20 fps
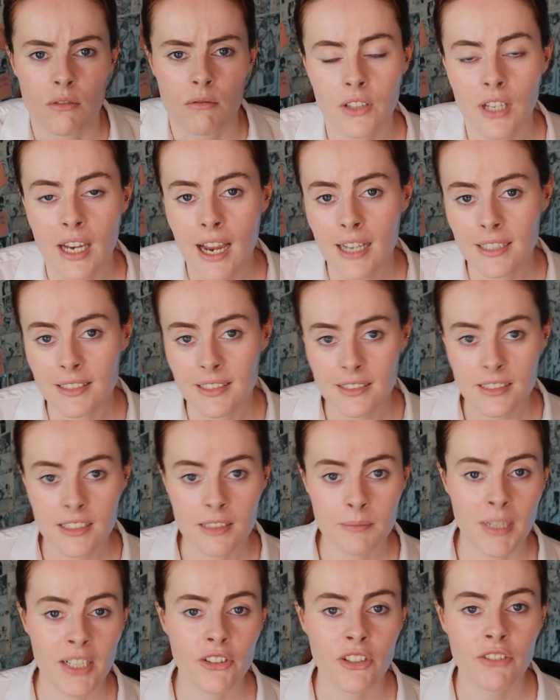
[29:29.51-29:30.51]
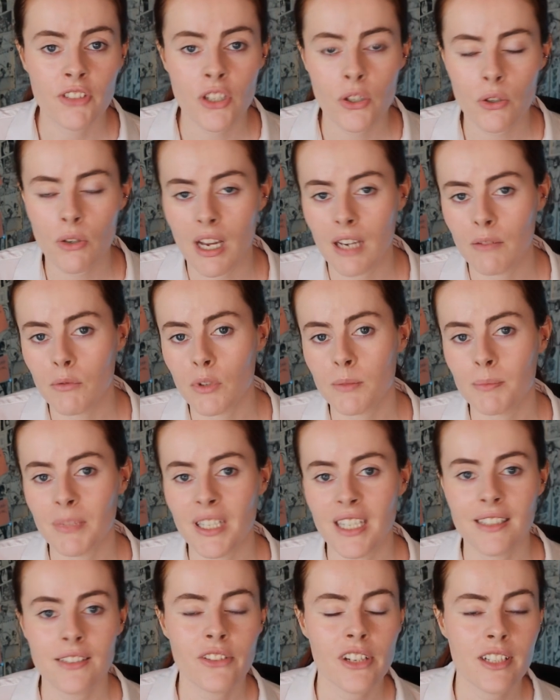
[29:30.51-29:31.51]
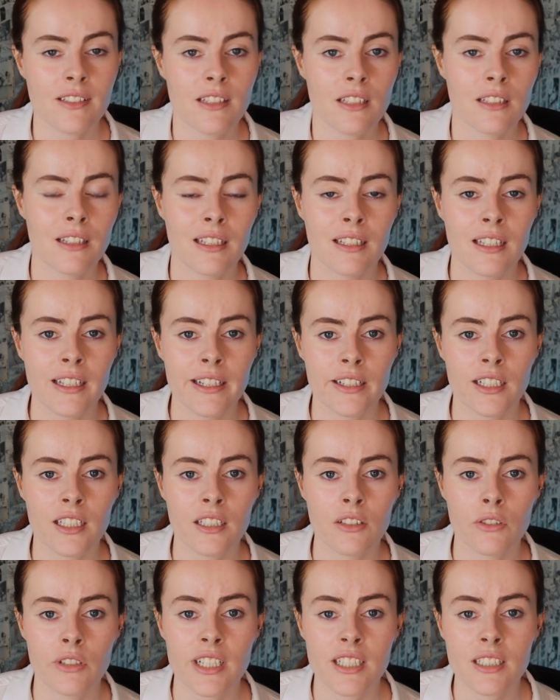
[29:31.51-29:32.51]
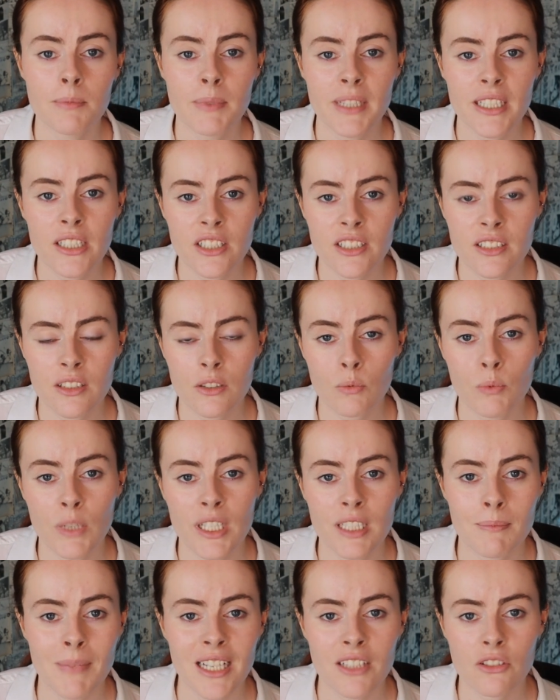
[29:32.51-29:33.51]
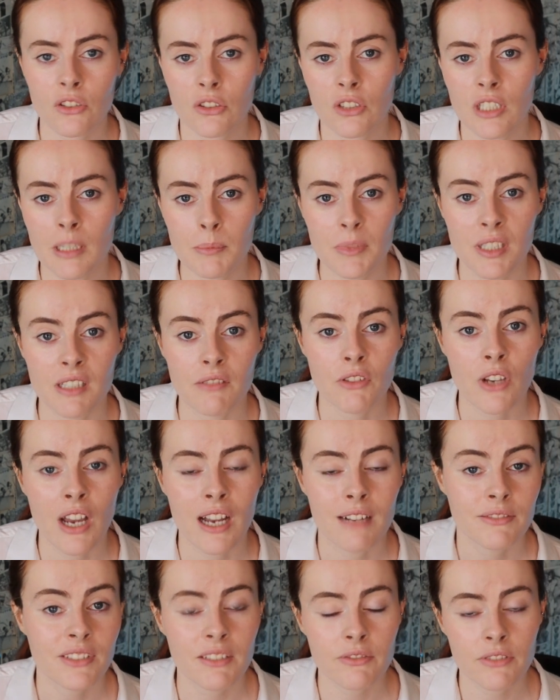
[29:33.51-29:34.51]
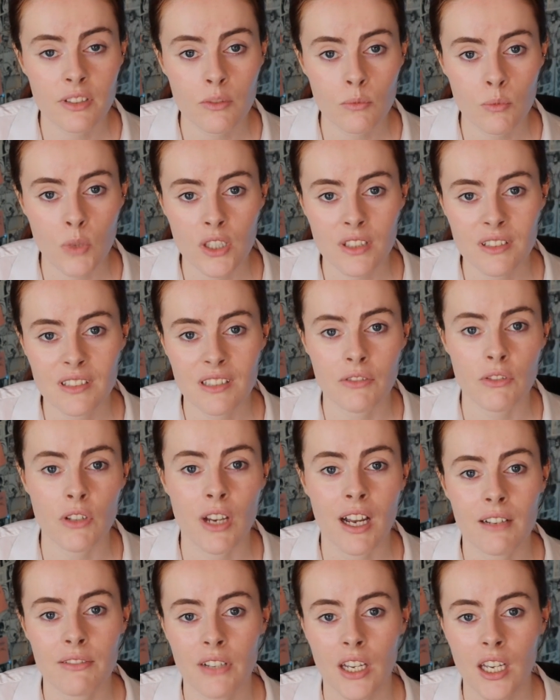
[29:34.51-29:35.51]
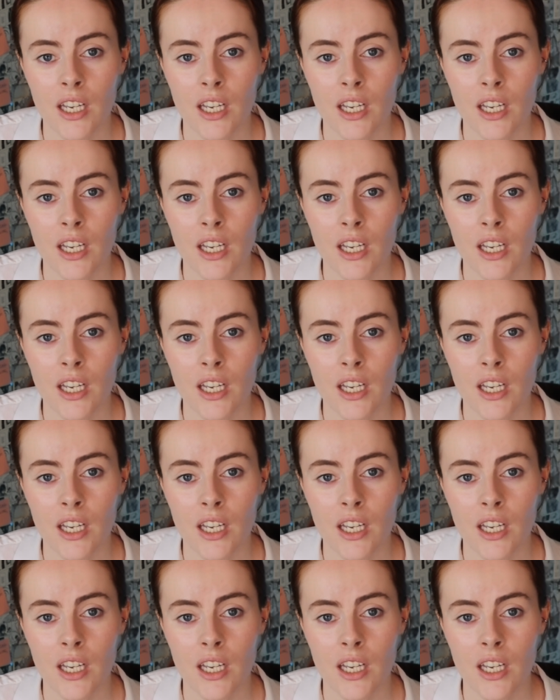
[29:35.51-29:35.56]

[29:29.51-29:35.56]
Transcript: So yeah, this is my review. I would be interested in hearing your experience with Manuskript, if you have different ones, if you have